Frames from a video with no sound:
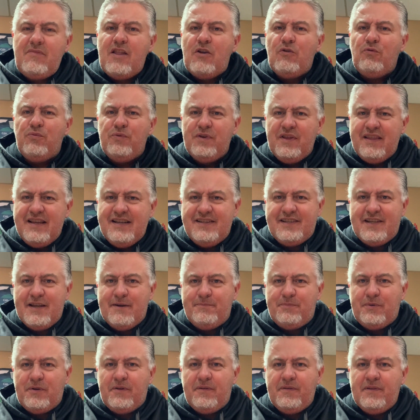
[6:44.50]
really
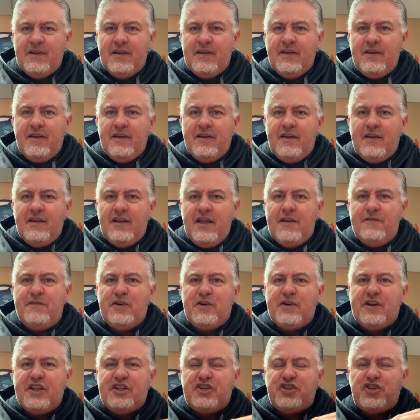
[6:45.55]
simple. If
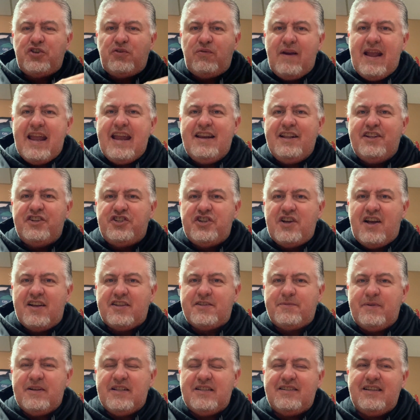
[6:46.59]
you're going to train
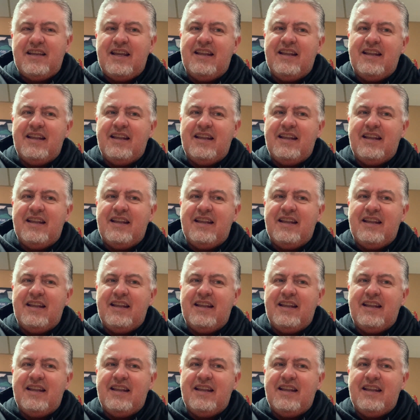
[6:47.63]
adjustments,